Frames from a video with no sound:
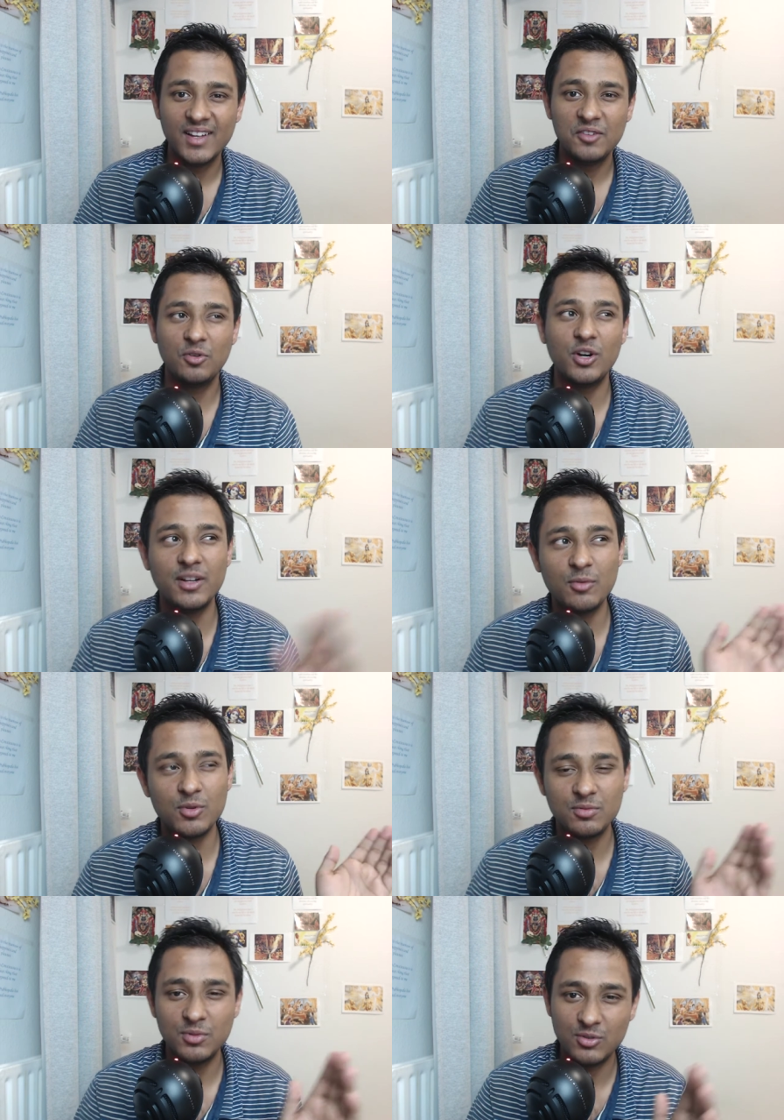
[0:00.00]
forget about
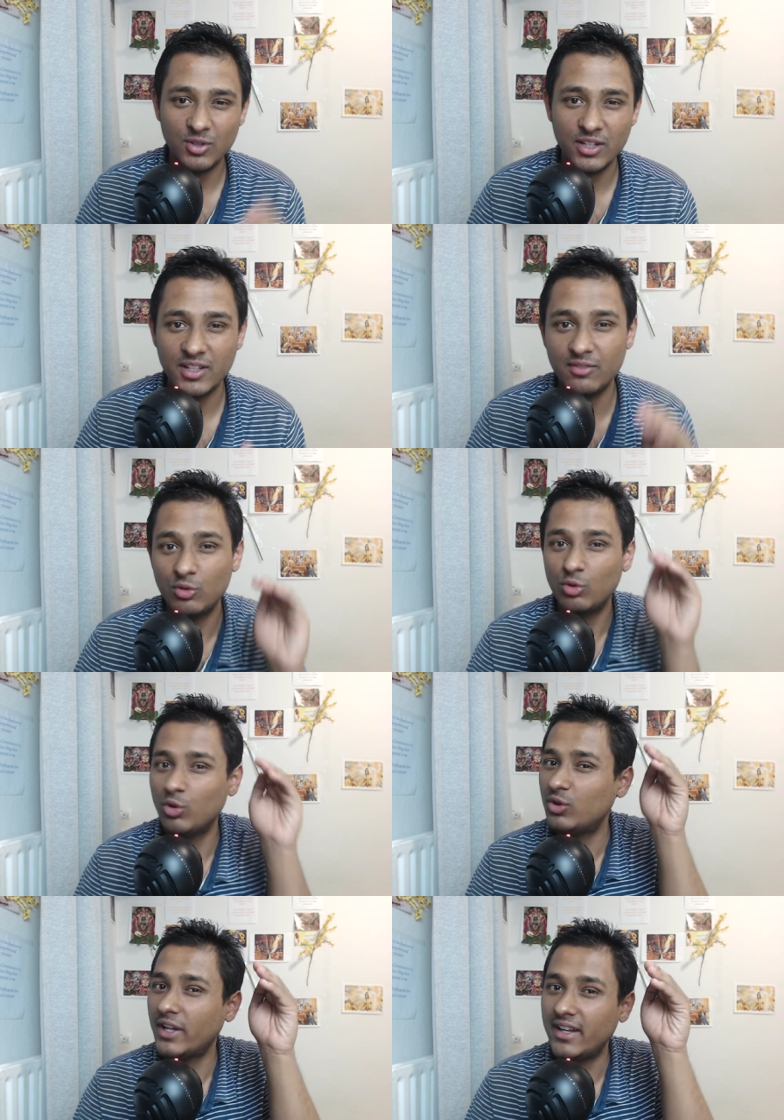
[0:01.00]
spirituality if you
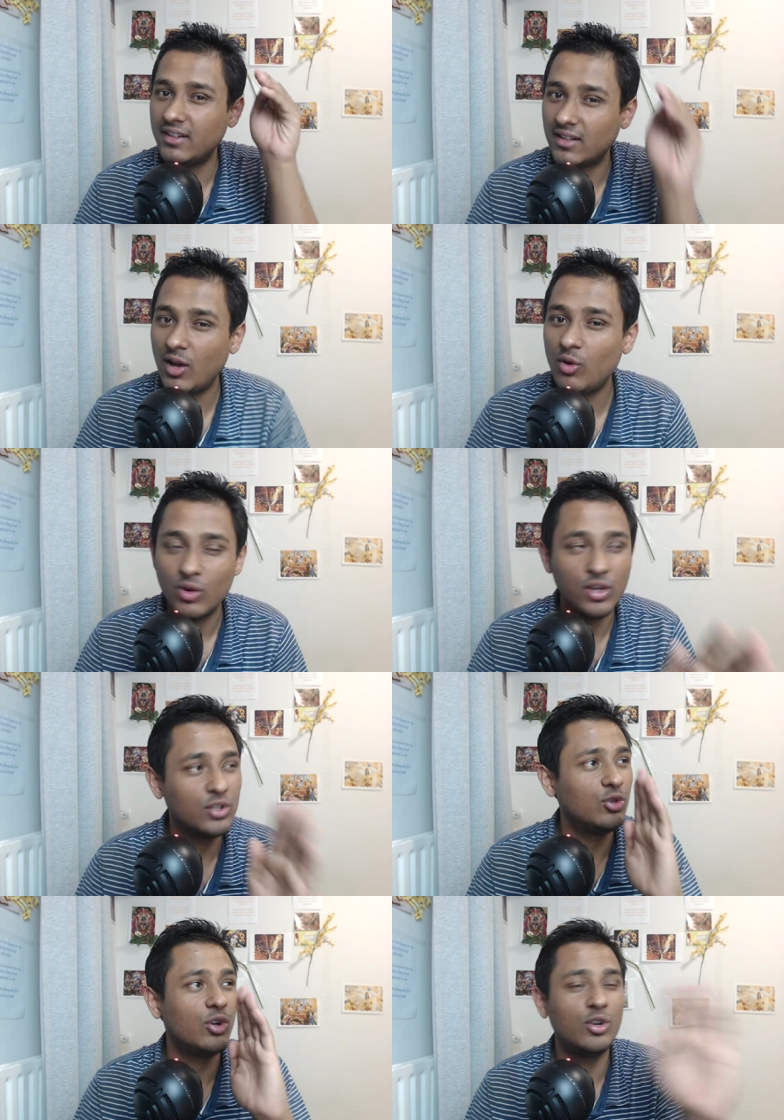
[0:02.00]
don't take it now
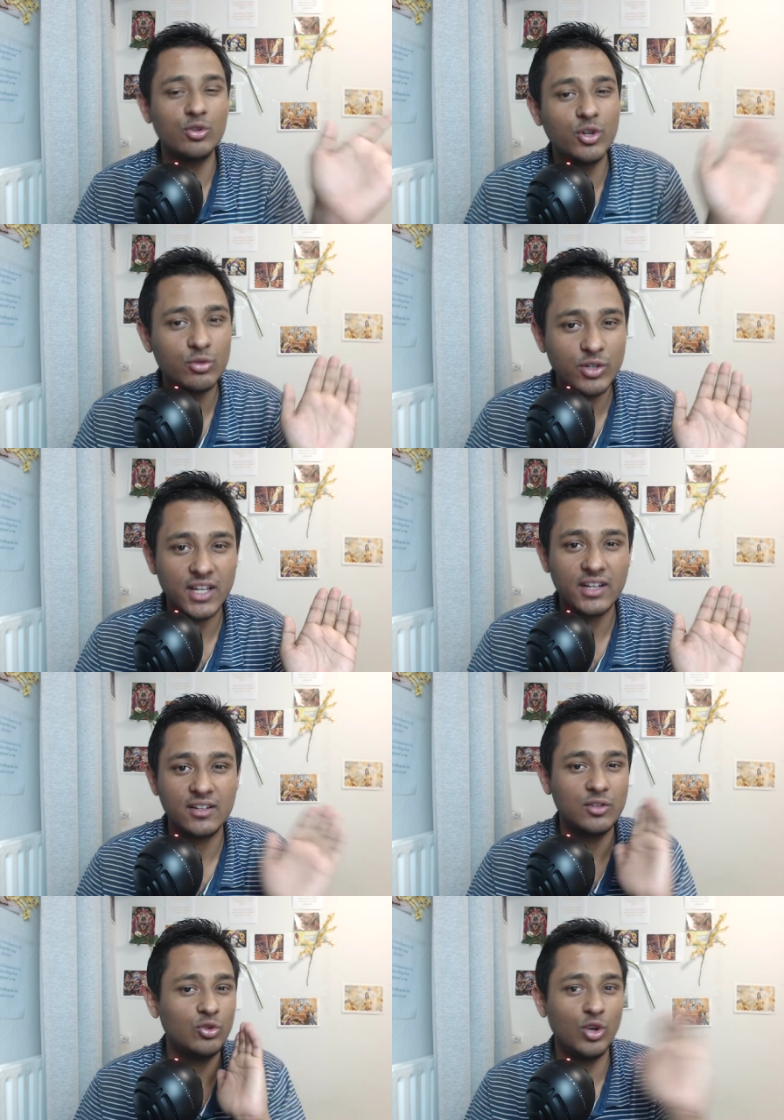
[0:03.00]
you are not going to take it
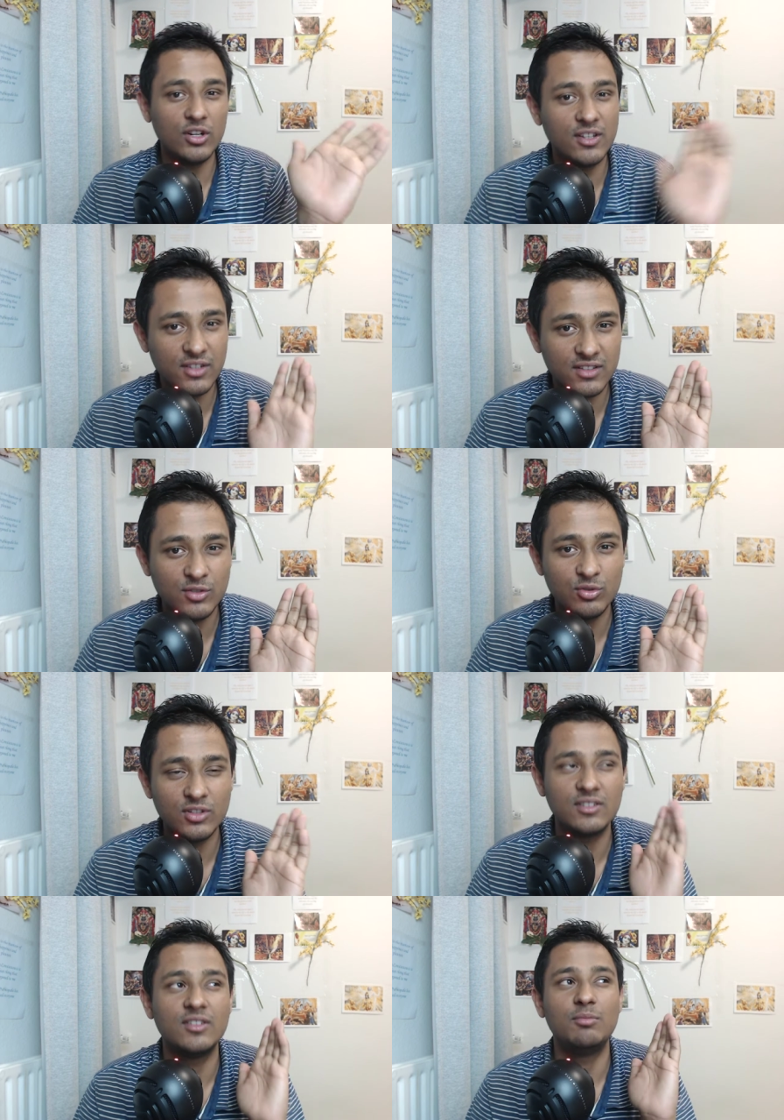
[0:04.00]
do not give
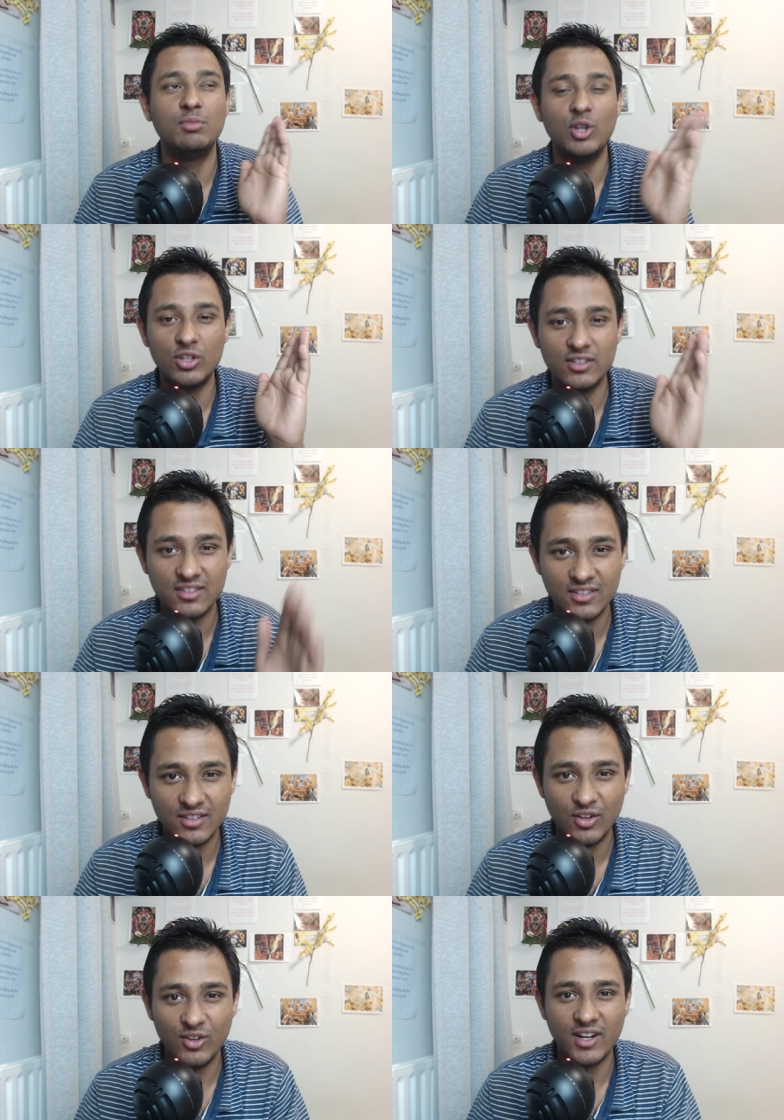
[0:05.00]
excuses be honest
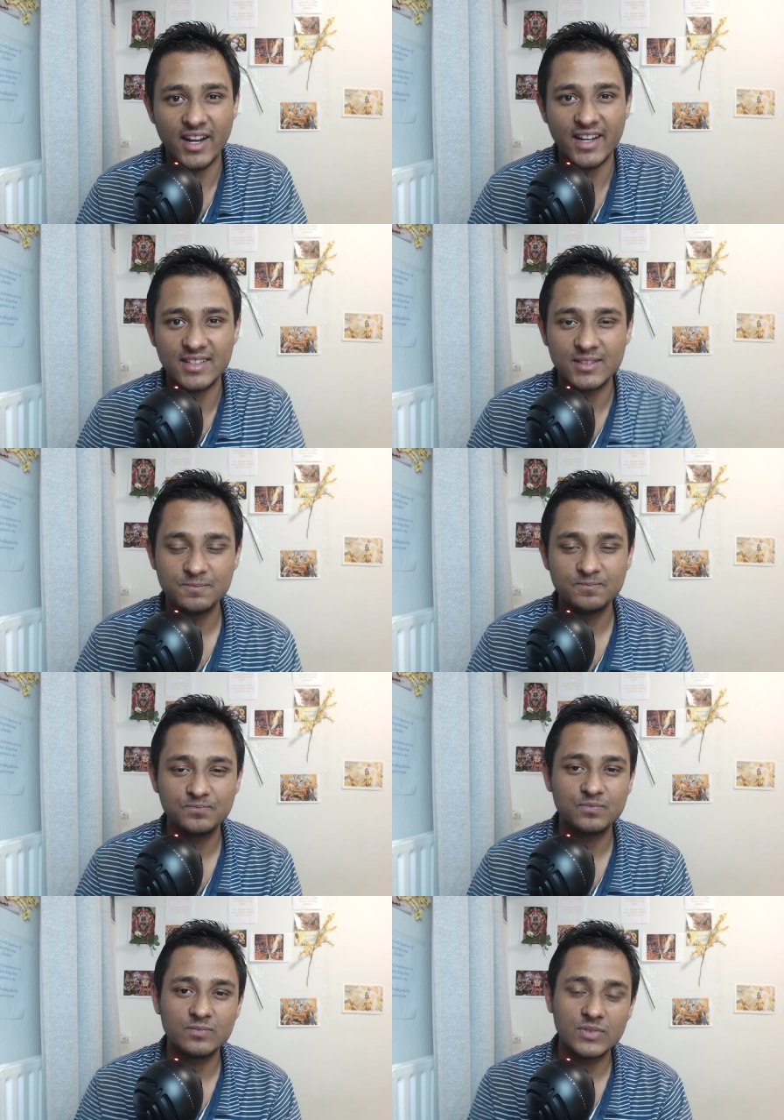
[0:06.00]
all right
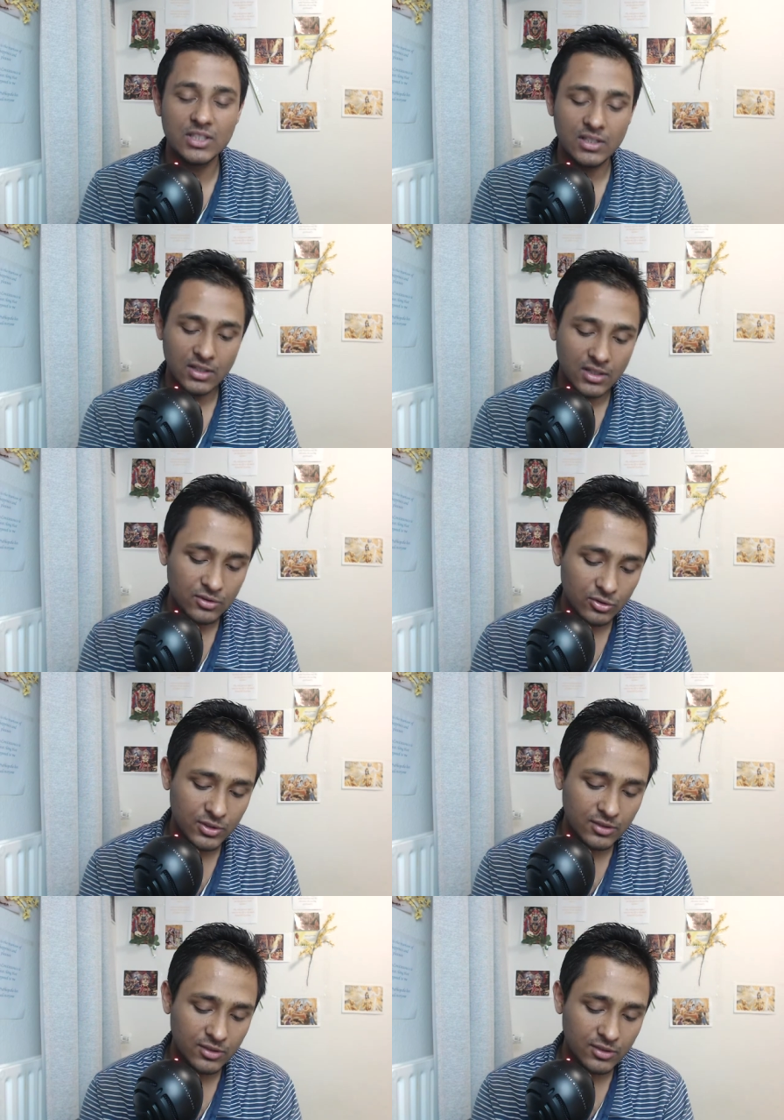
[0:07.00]
so this